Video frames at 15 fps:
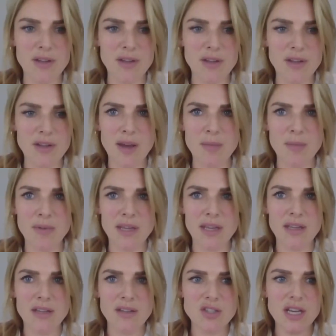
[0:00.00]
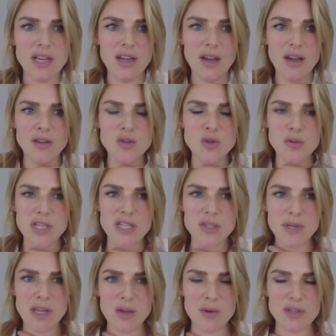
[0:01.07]
That's fab. Jenna, shall I do
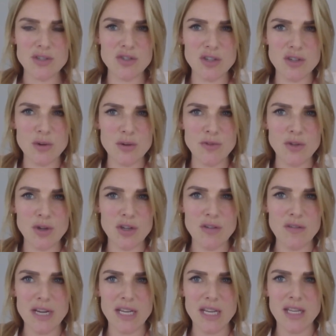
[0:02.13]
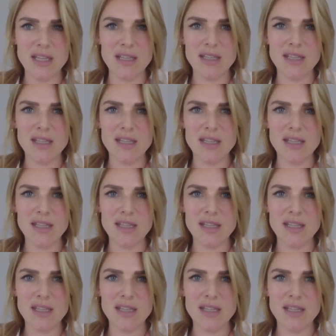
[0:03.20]
another question, or are you ready?